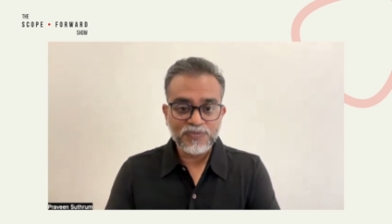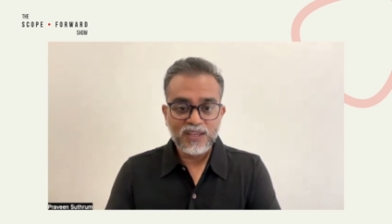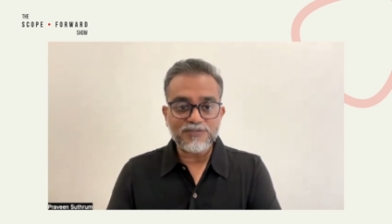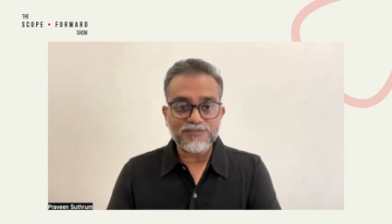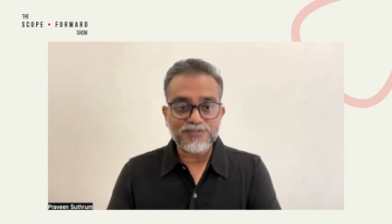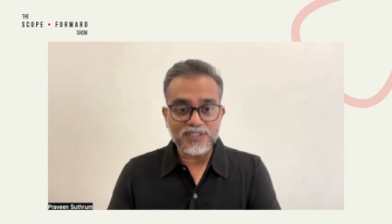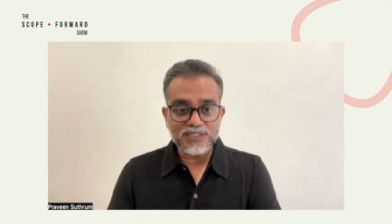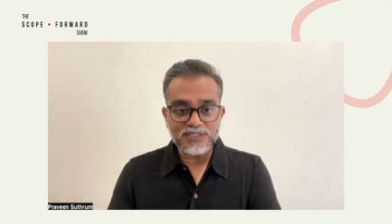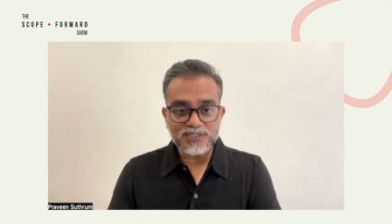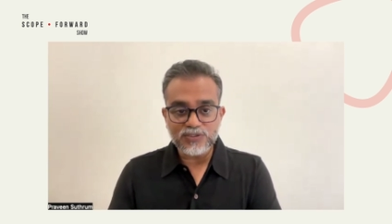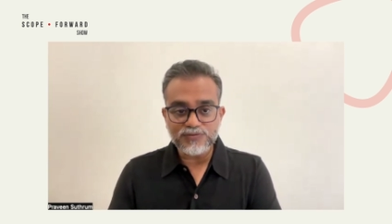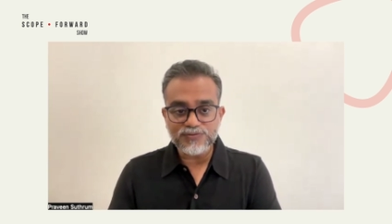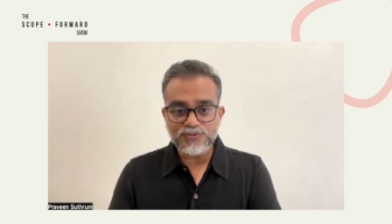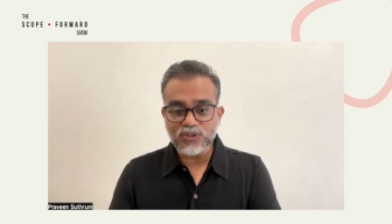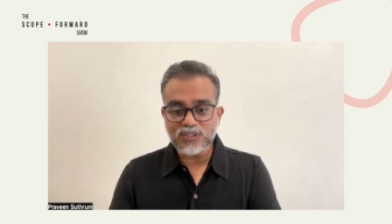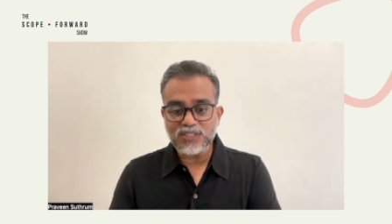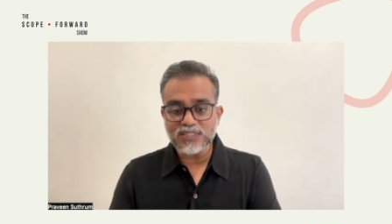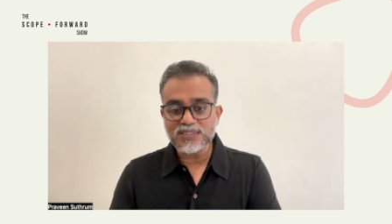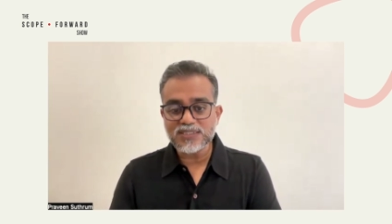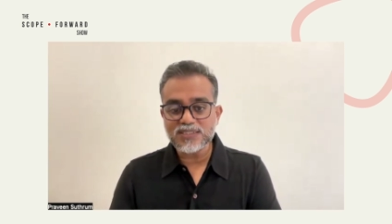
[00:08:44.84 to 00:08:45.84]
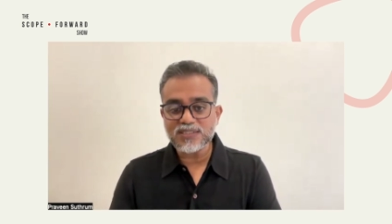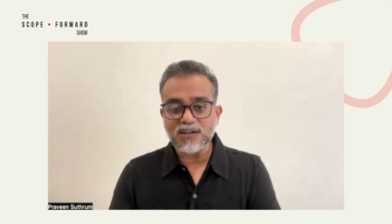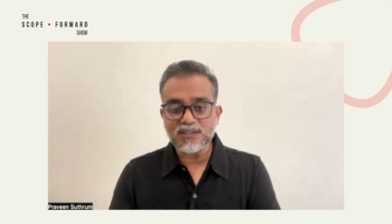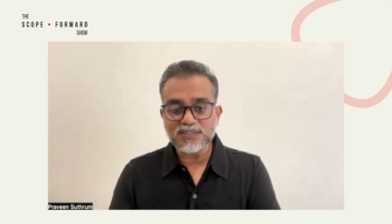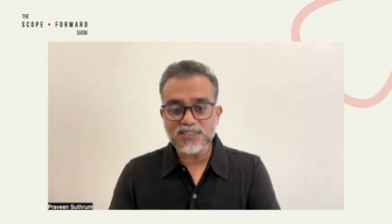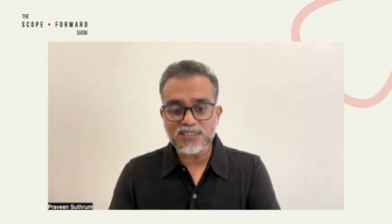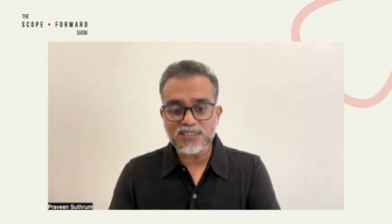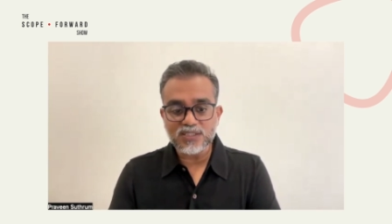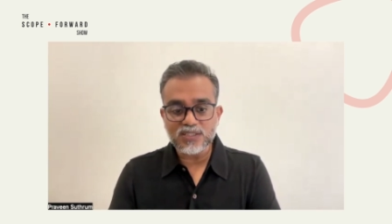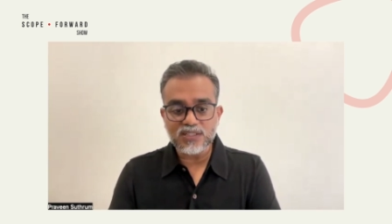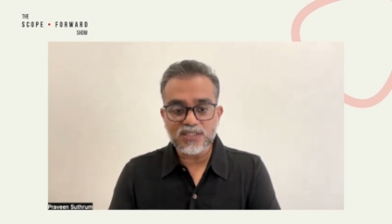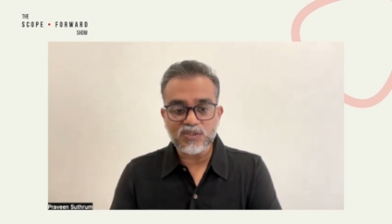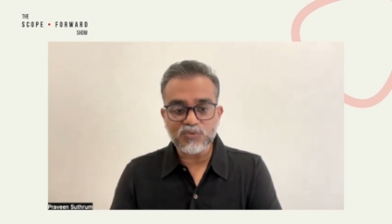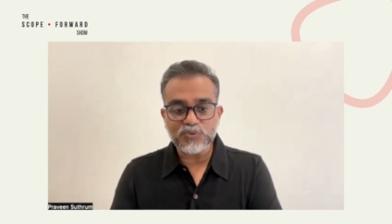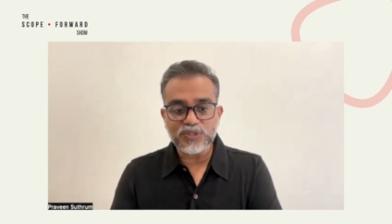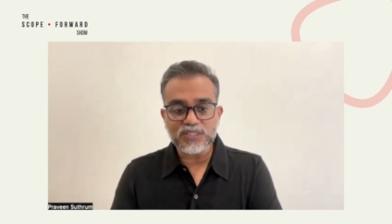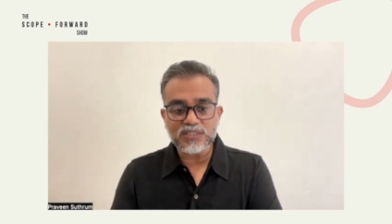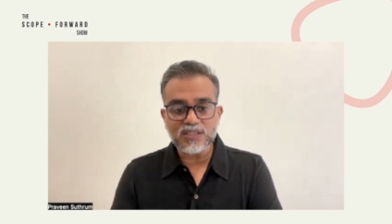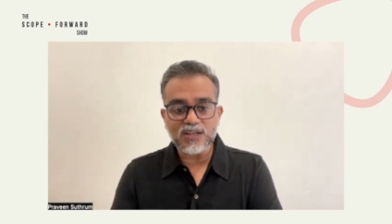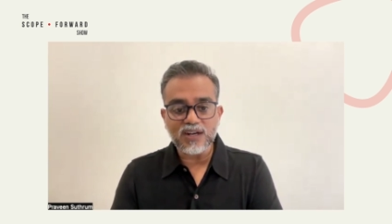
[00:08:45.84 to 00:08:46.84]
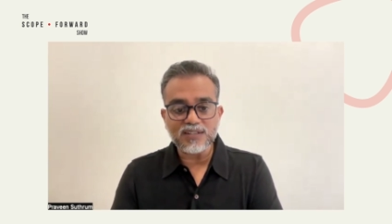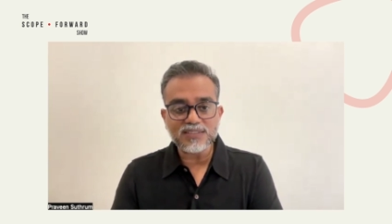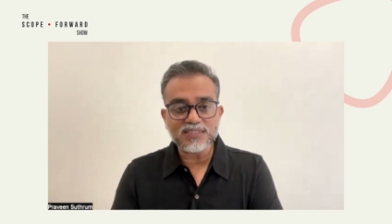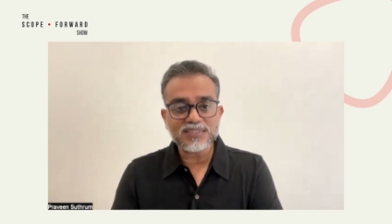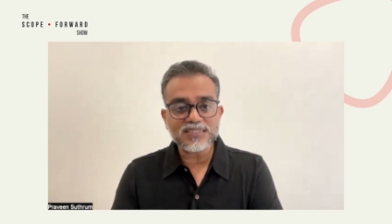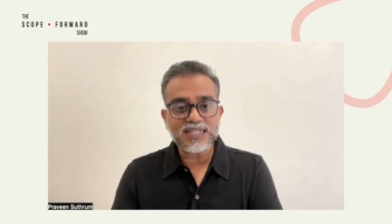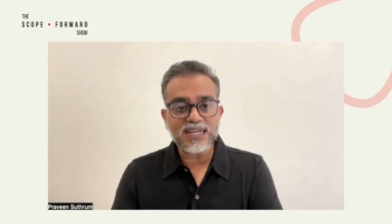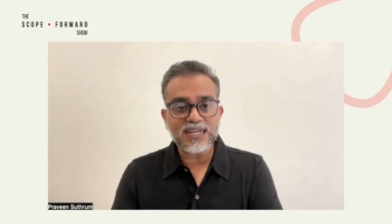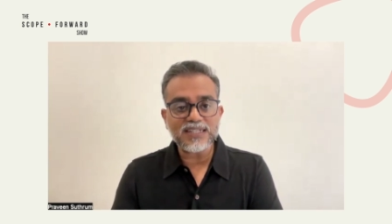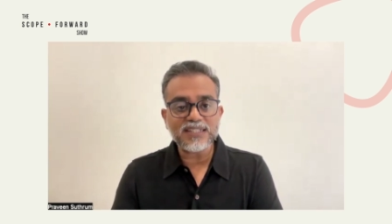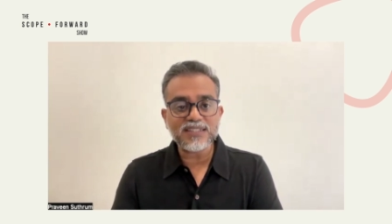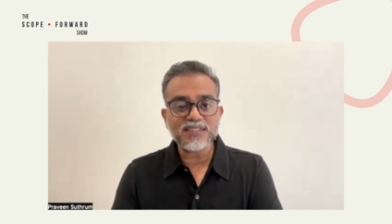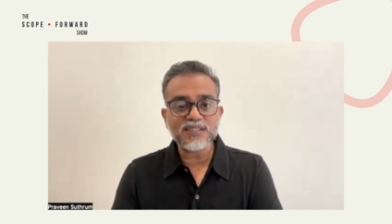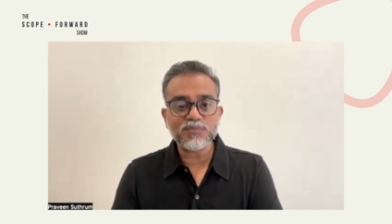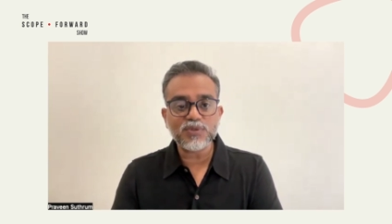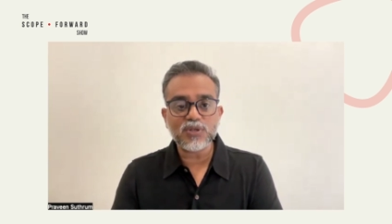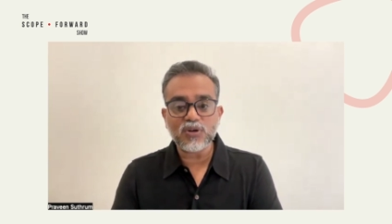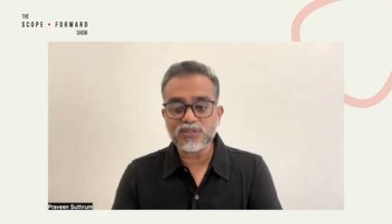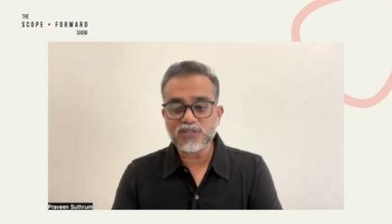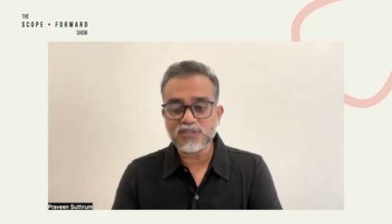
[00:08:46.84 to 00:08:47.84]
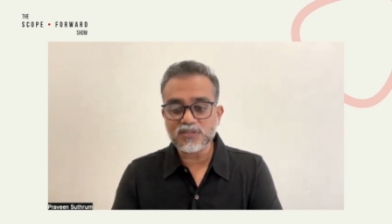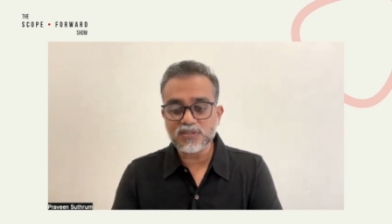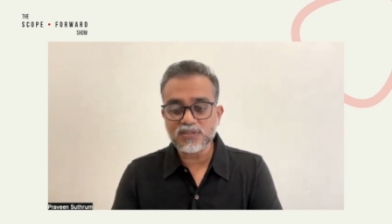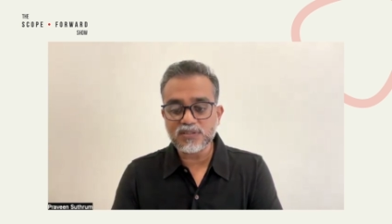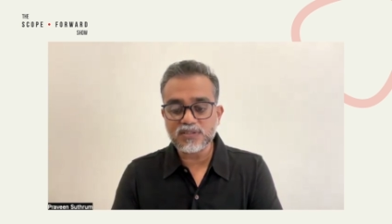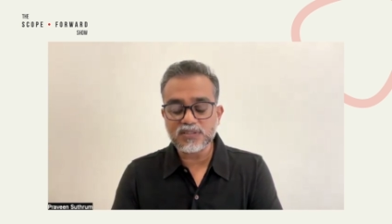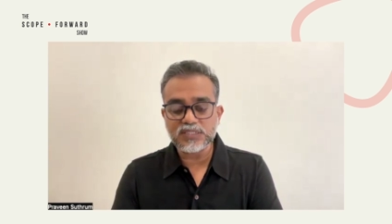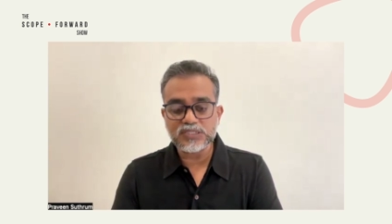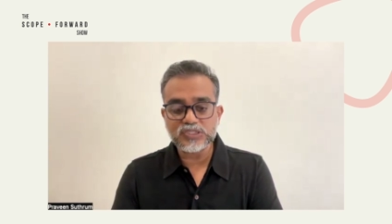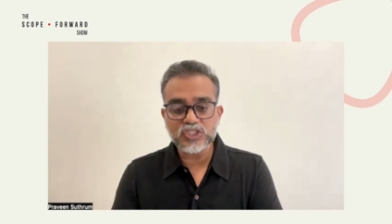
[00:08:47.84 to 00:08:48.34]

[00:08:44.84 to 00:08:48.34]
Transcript: First of all, it started with understanding the broader